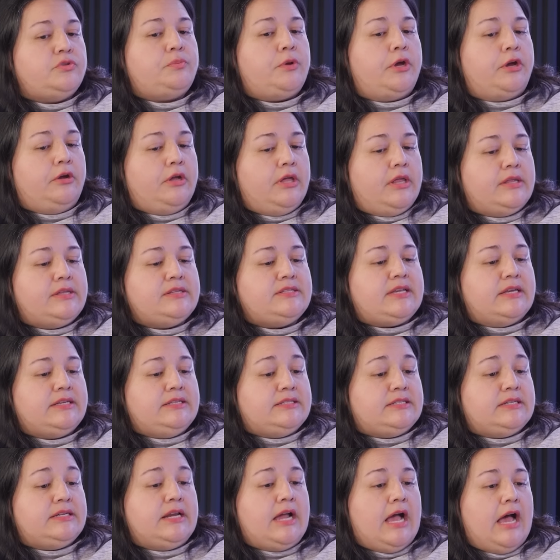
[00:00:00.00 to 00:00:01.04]
to Perry Ellis, I
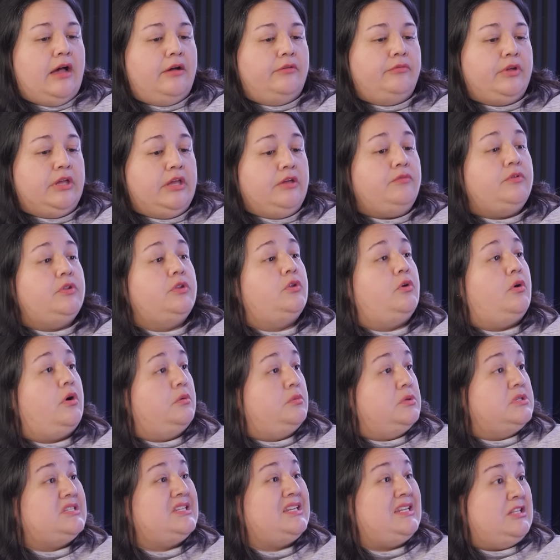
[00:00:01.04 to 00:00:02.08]
did have, even though I
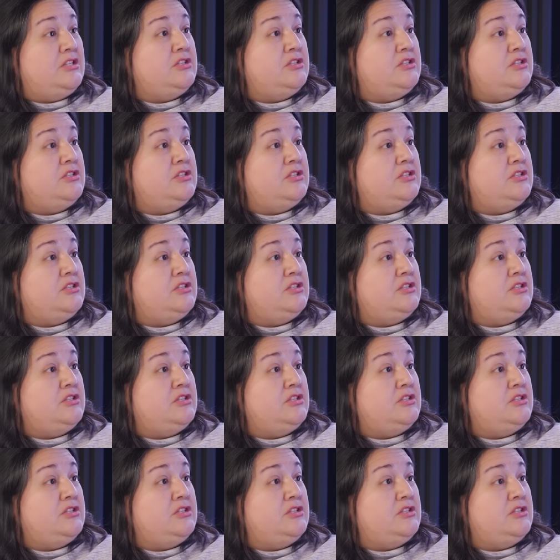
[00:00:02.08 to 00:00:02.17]
was an